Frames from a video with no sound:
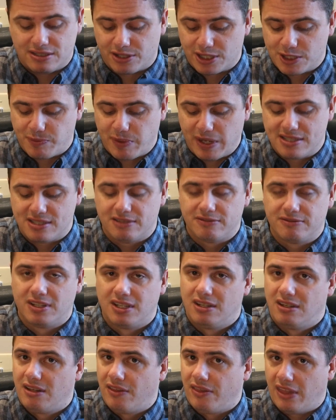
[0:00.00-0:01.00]
They're expensive,
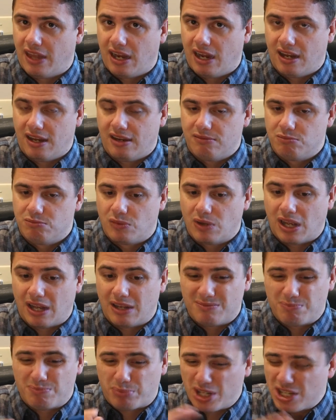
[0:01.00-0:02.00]
they
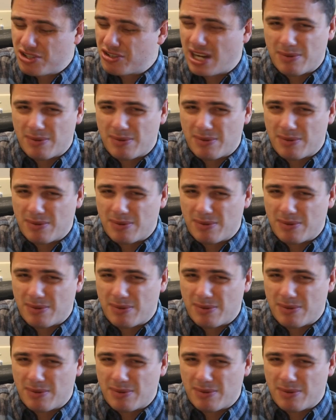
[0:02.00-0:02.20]
pressure